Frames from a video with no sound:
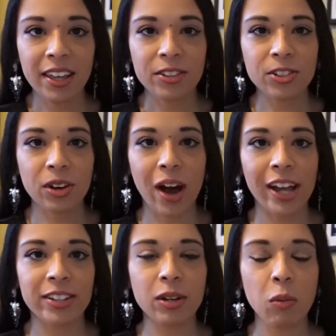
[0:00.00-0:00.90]
So
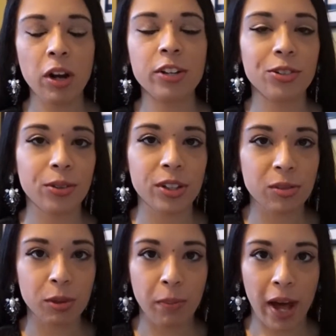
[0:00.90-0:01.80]
I didn't want to do this
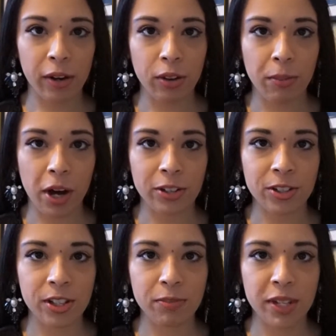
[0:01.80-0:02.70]
with Battle of the
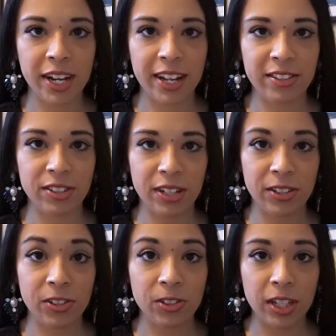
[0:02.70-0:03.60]
Boxes because
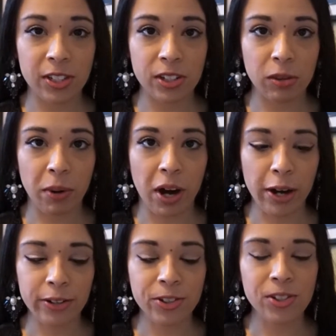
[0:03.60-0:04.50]
it's a seasonal
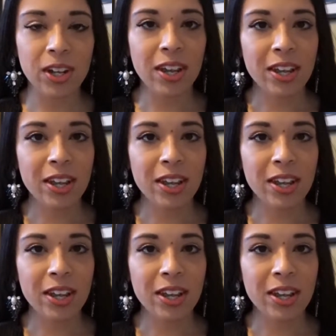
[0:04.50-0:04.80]
box.